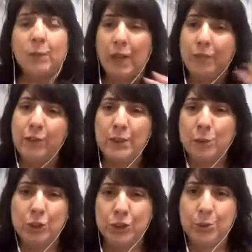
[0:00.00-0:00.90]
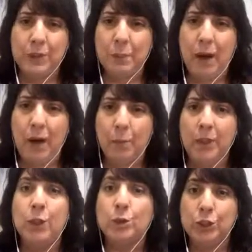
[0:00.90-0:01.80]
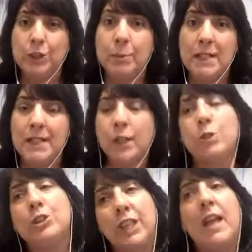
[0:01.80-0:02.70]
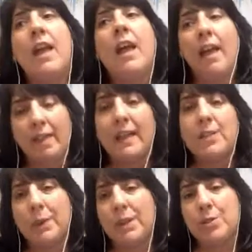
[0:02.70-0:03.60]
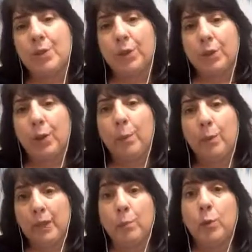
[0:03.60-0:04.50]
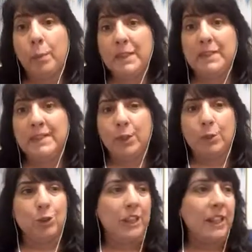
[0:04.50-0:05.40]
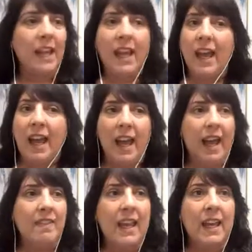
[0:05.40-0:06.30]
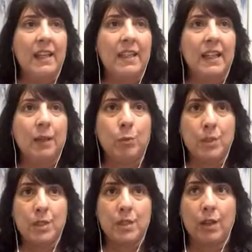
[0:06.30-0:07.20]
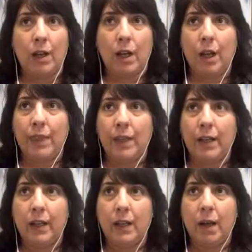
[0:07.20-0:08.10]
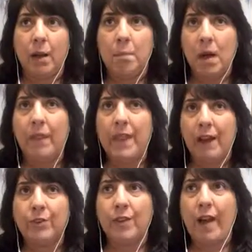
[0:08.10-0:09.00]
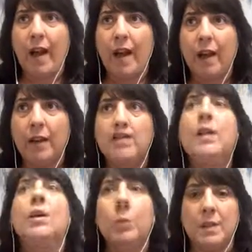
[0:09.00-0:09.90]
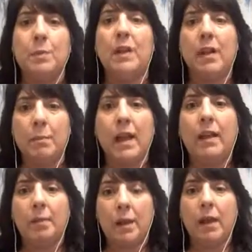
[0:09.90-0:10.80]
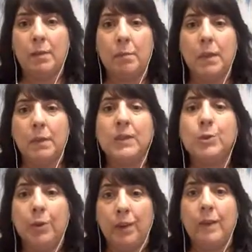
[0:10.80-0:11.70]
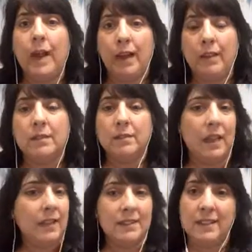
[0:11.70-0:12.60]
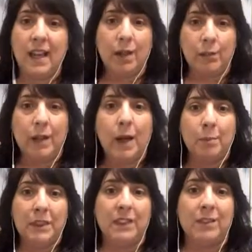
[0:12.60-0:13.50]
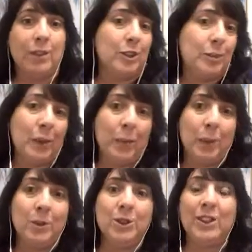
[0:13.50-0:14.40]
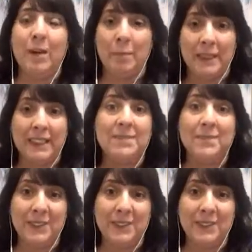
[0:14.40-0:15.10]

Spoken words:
At first I was just doing empowerment coaching, mindset coaching. And that's when I started incorporating more business coaching. And then it was, I think, a month after that was when I met my mentor that has now helped me launch my own publishing company.